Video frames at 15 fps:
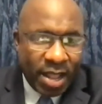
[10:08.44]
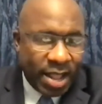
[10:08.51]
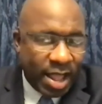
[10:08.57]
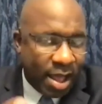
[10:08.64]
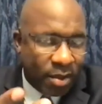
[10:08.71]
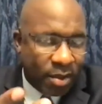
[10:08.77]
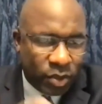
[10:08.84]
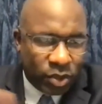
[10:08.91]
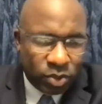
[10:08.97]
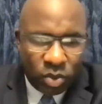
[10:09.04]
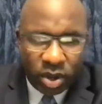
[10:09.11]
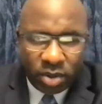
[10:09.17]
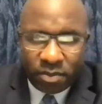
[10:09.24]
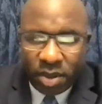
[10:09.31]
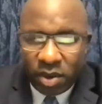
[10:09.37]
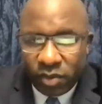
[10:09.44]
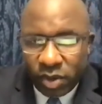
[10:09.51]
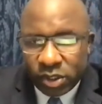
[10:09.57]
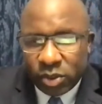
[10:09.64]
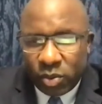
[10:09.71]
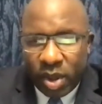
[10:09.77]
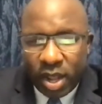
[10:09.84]
that was one main
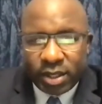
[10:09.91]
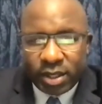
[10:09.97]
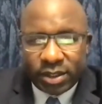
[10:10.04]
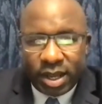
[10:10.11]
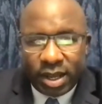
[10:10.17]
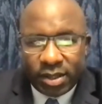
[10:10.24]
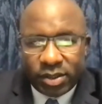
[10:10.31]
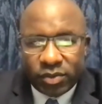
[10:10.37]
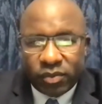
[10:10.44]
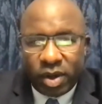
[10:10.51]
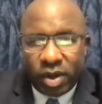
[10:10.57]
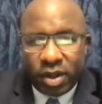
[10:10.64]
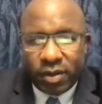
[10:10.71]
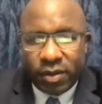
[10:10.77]
reason why I decided to run.